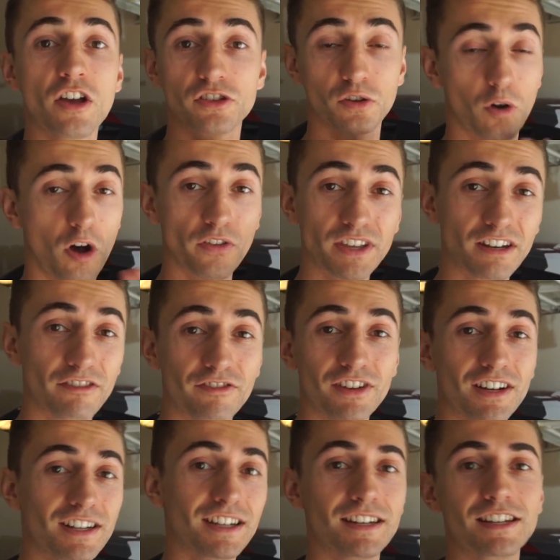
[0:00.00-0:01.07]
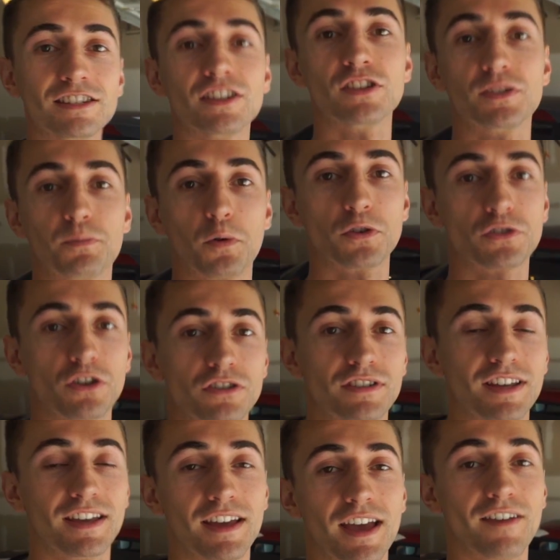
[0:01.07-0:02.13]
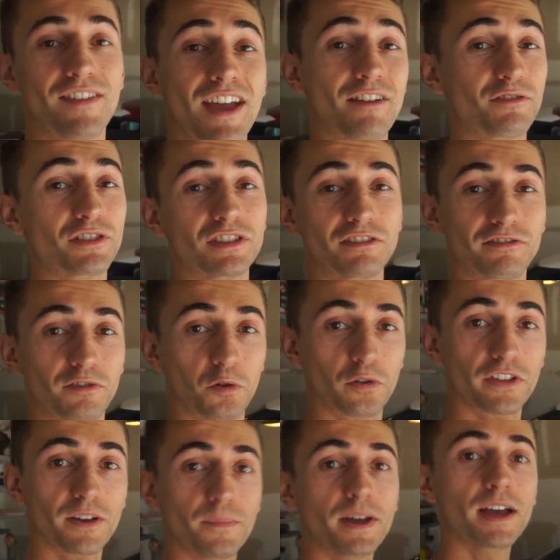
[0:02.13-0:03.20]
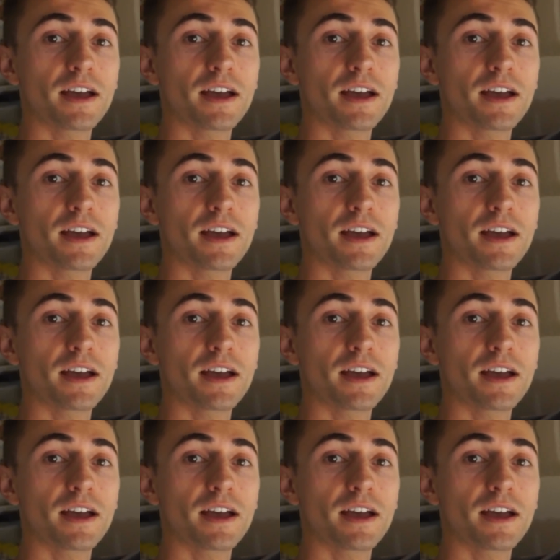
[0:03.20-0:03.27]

So all the Infiniti and Nissan sports cars, they have everything for them.